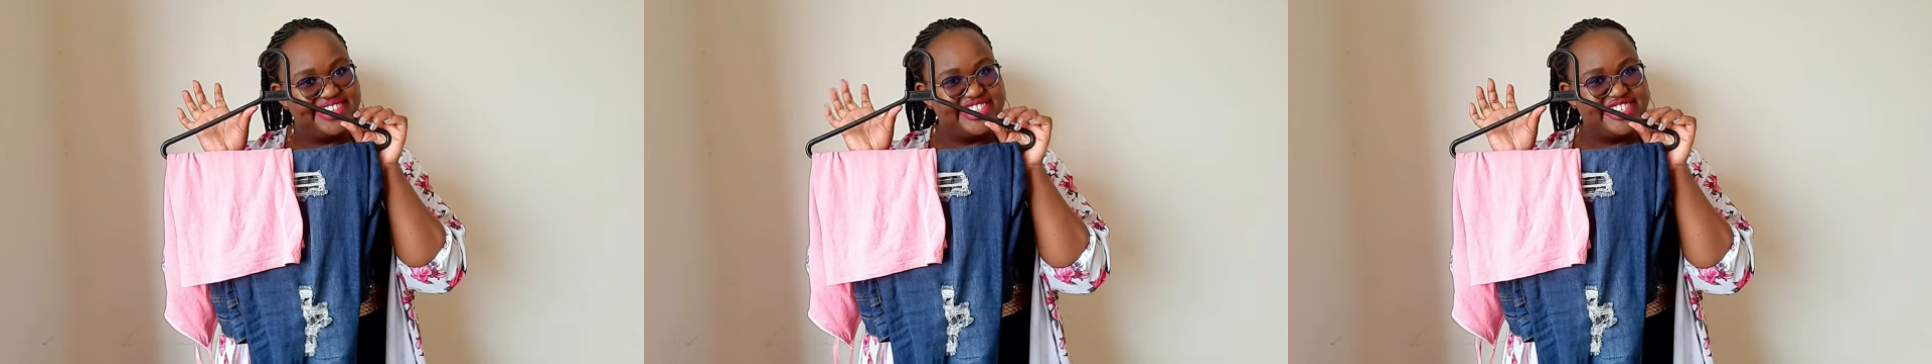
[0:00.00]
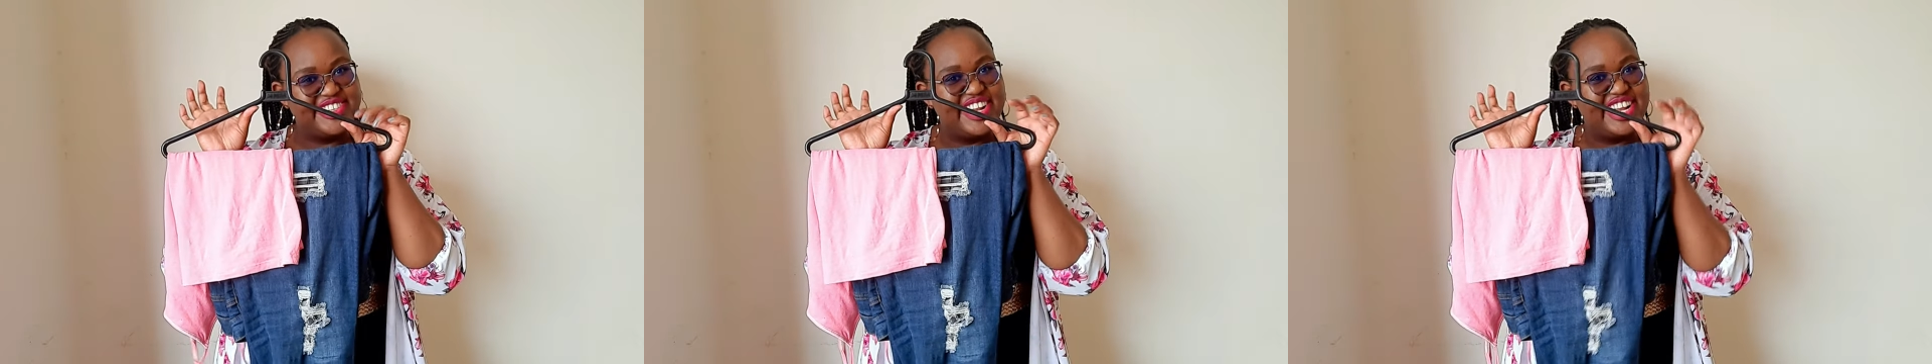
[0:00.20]

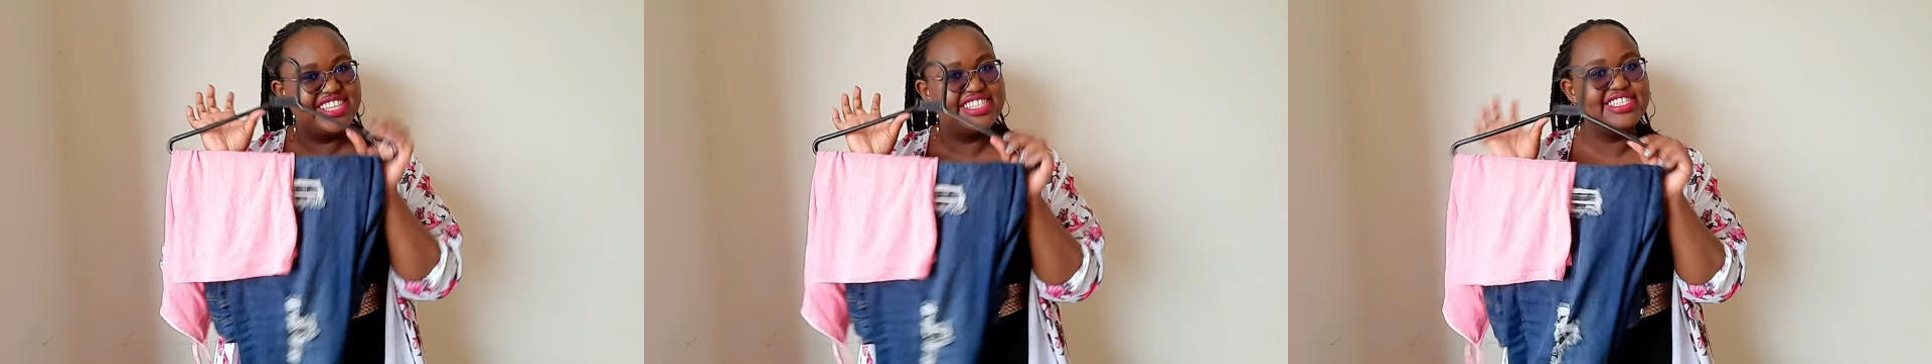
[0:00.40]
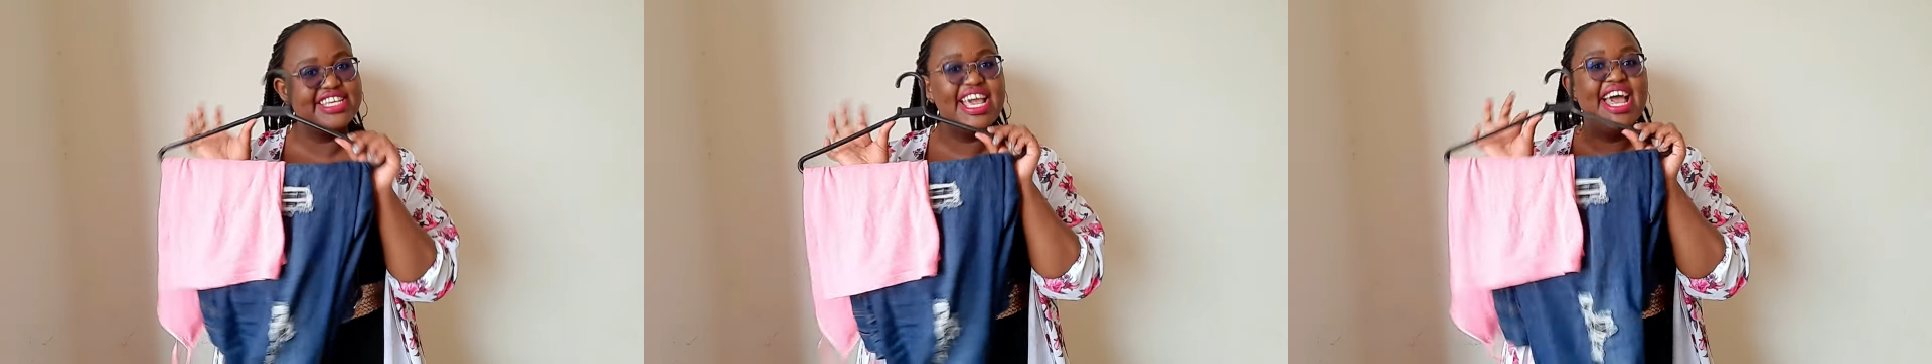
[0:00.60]
So let's
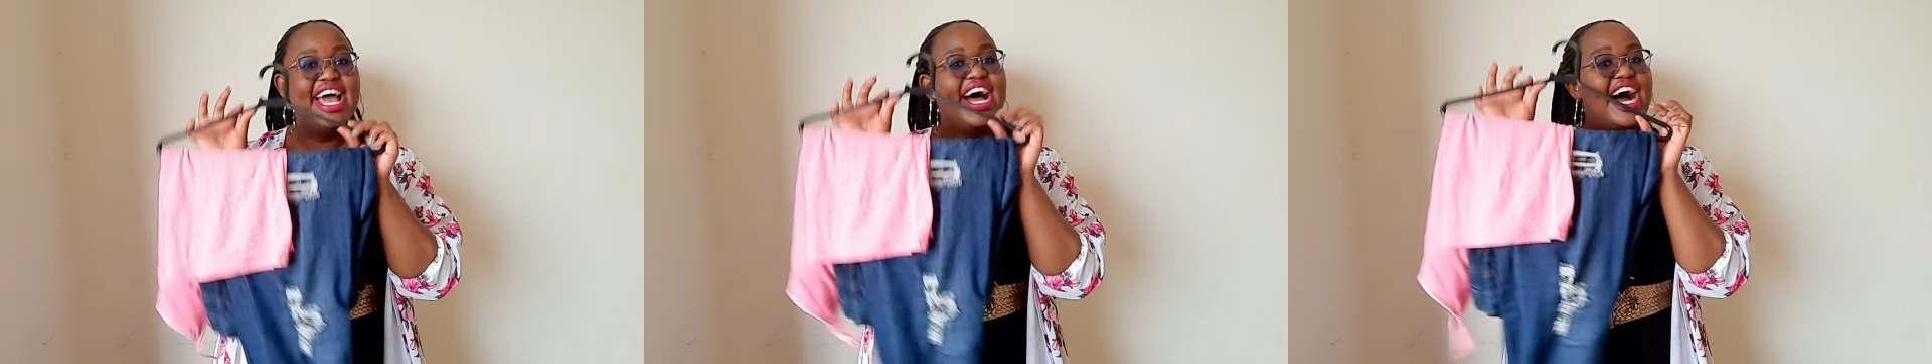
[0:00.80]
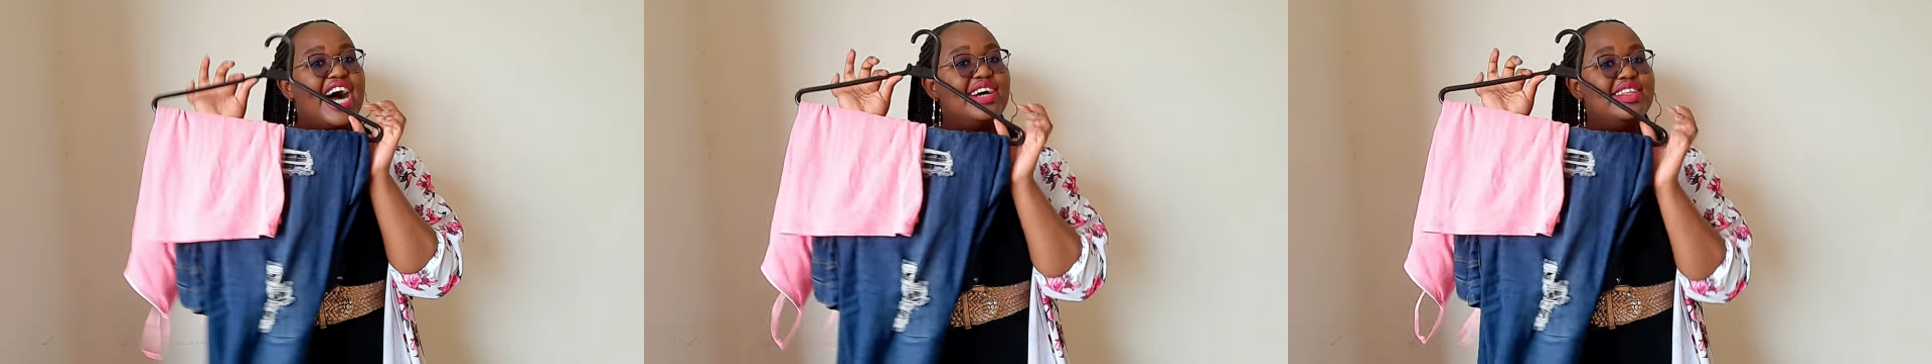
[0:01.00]
see
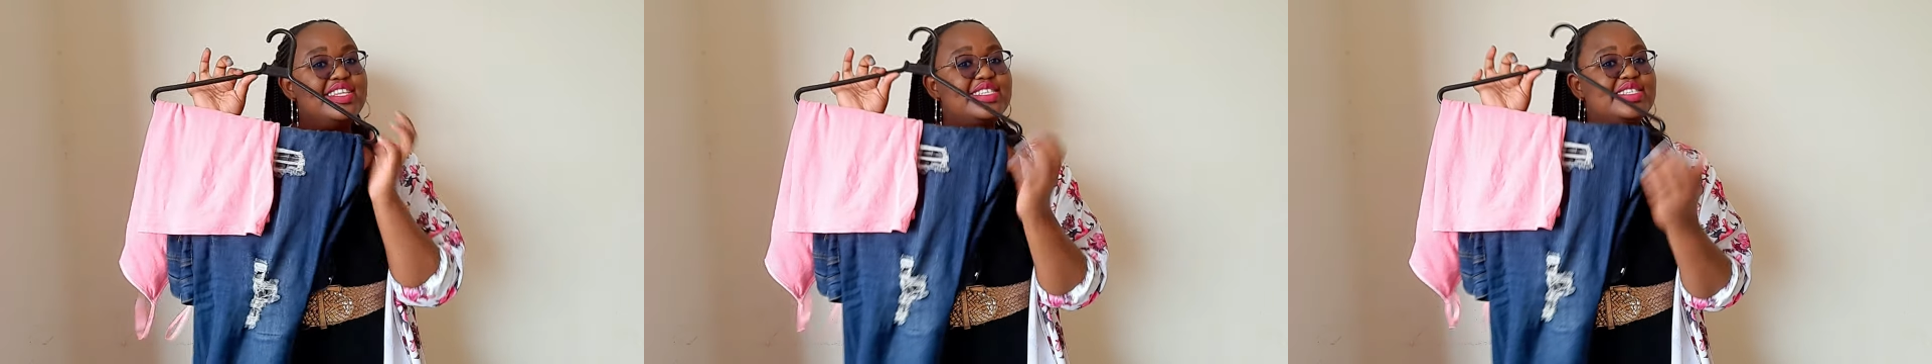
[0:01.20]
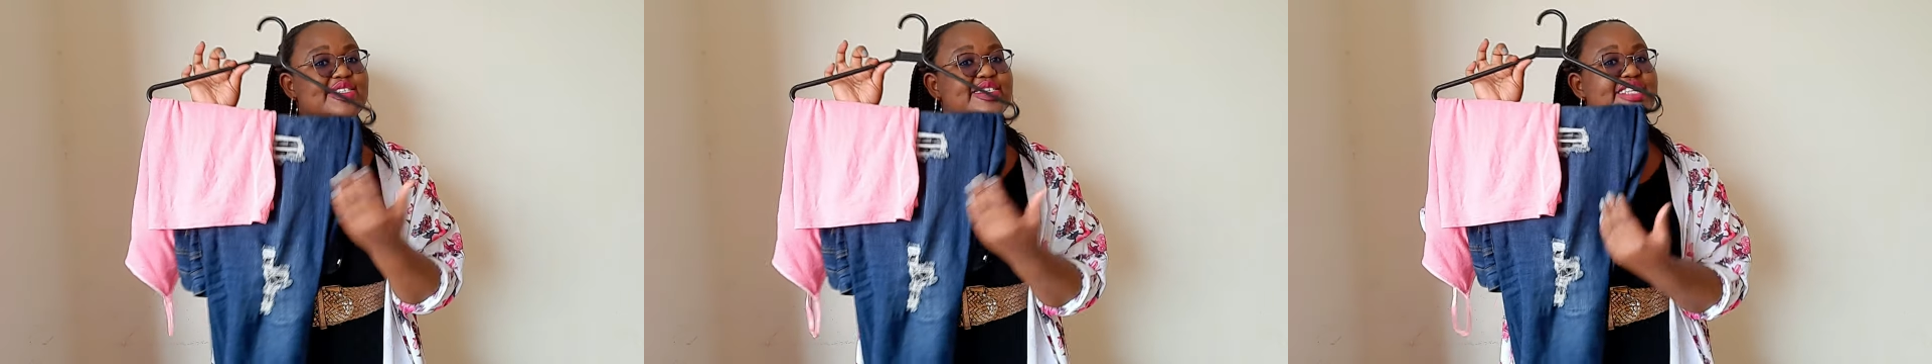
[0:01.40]
how
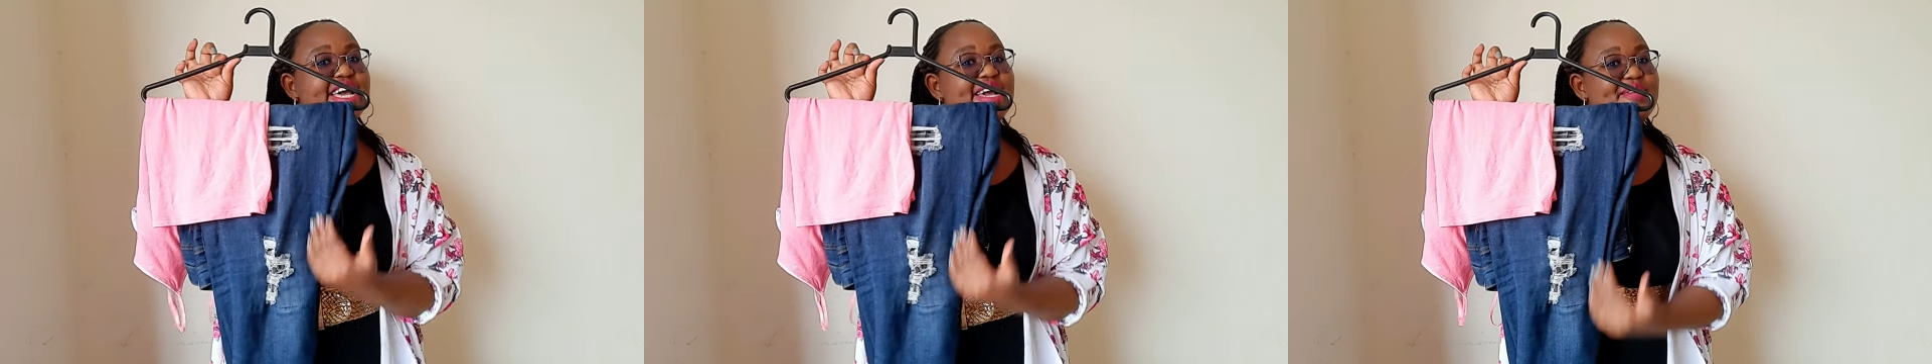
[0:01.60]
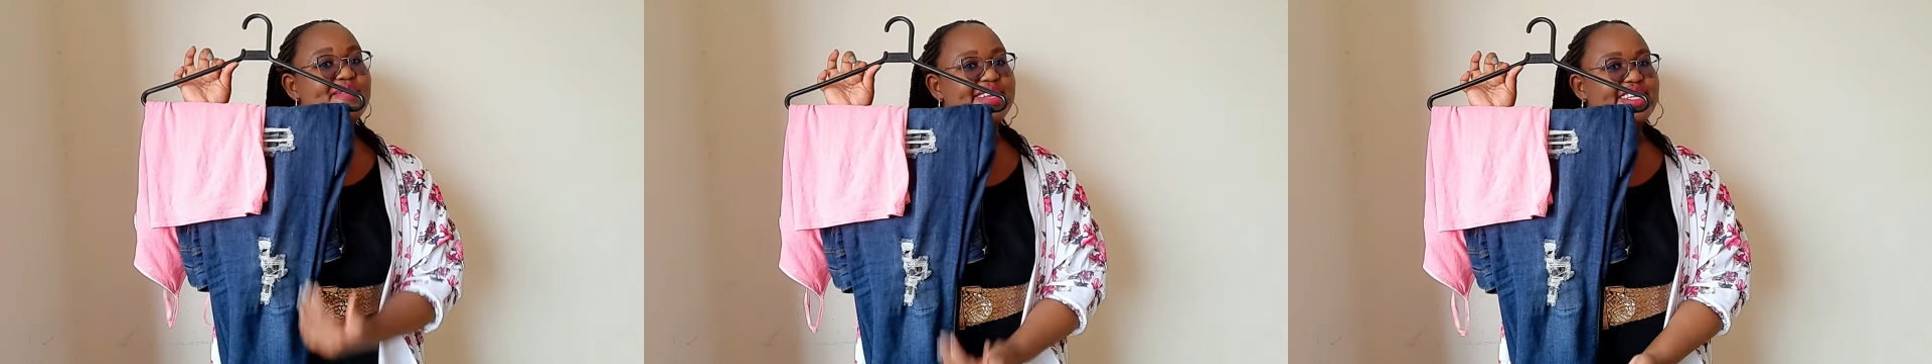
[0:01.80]
this looks
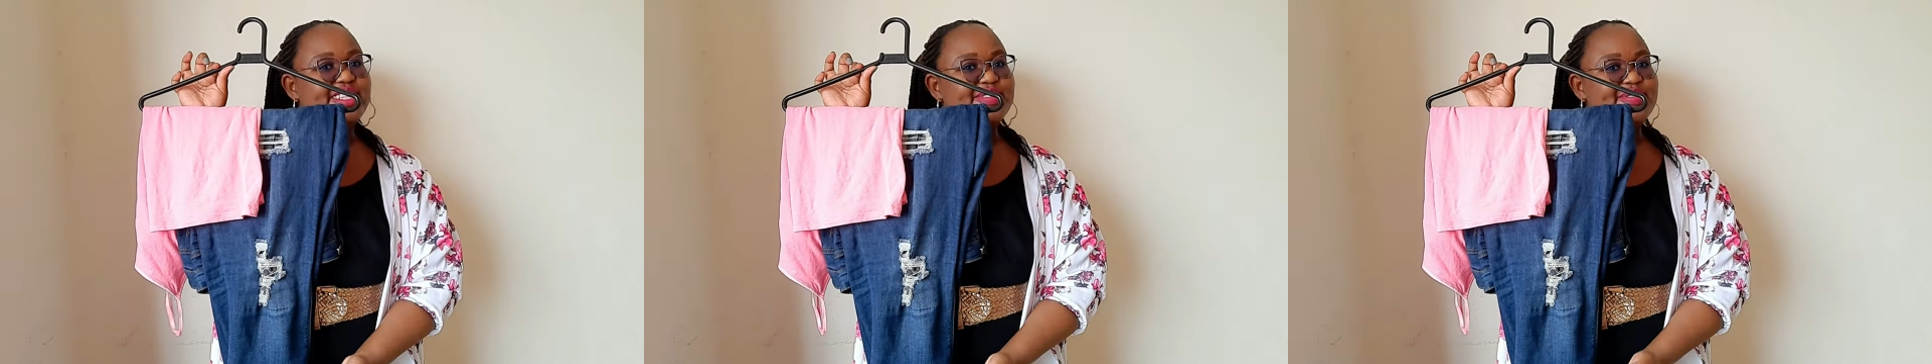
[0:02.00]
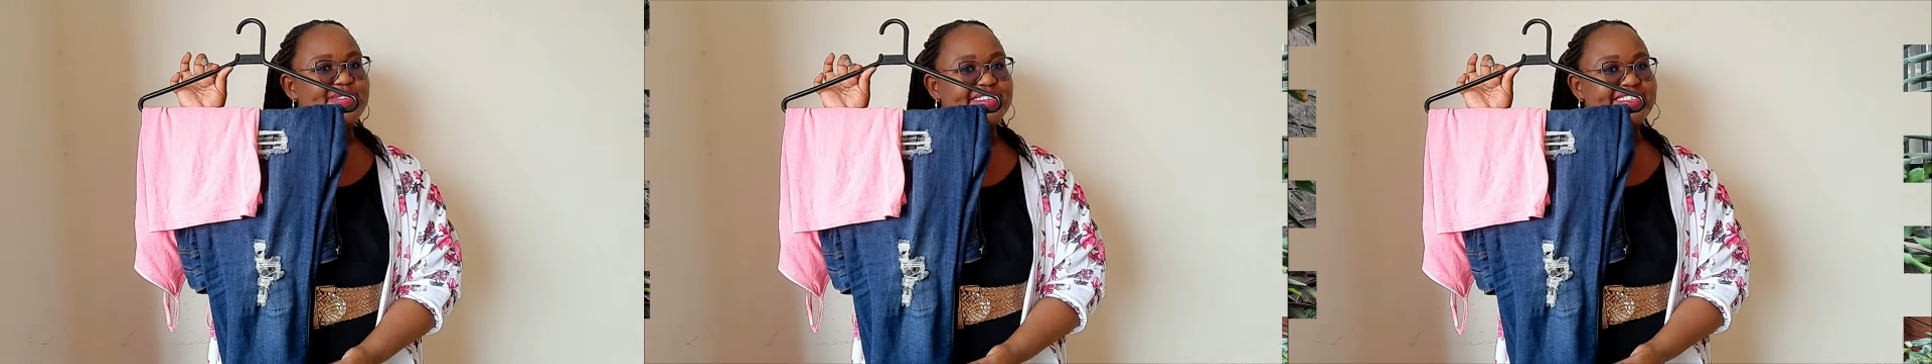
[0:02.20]
like when it's
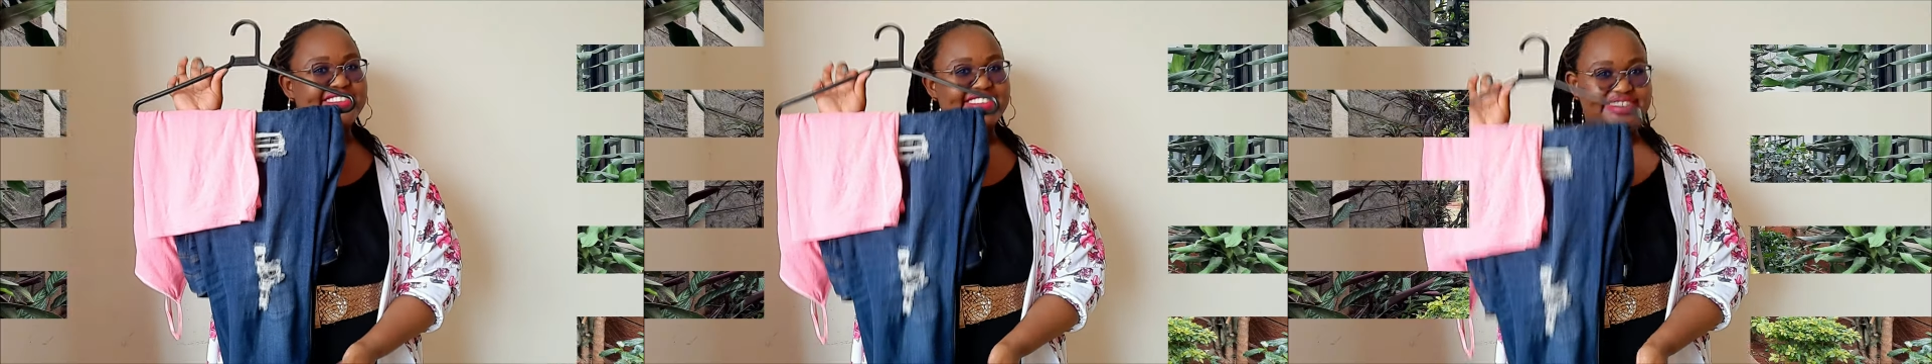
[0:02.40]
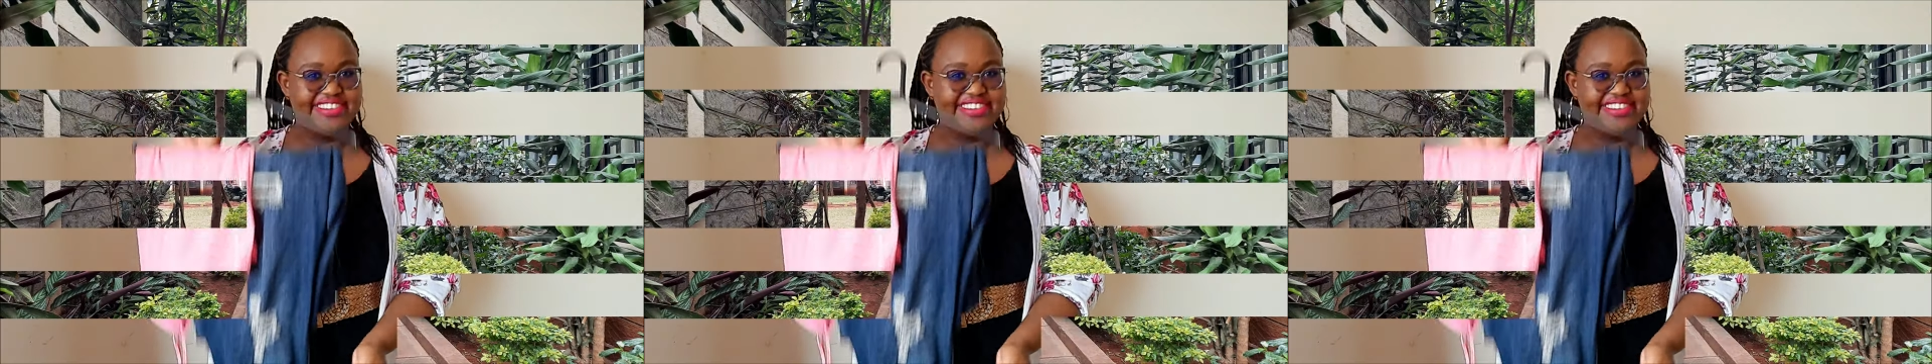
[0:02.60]
worn. This